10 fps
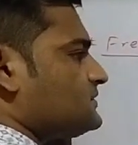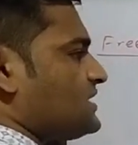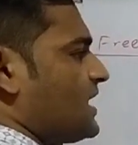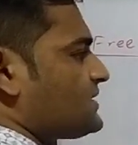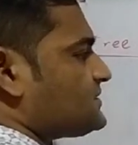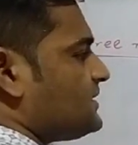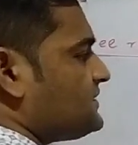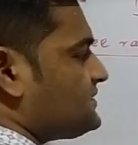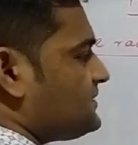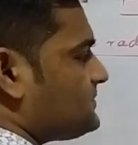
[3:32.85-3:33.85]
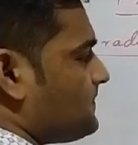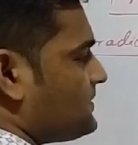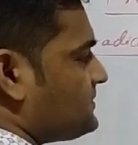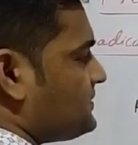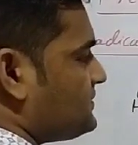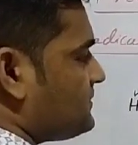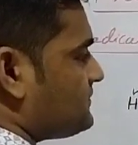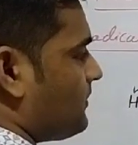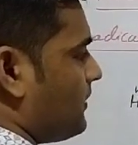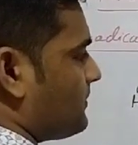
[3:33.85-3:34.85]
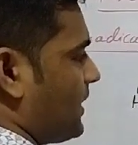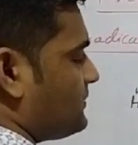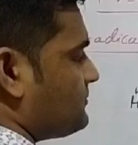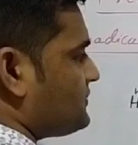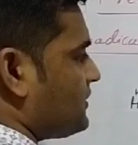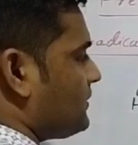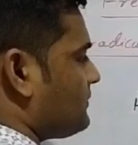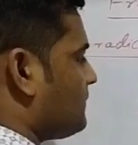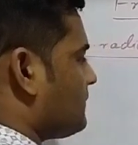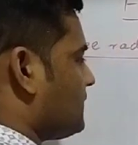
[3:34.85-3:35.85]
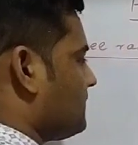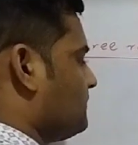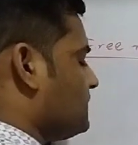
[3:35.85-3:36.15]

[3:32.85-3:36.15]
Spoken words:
chargeless species is formed, hydrogen and chlorine,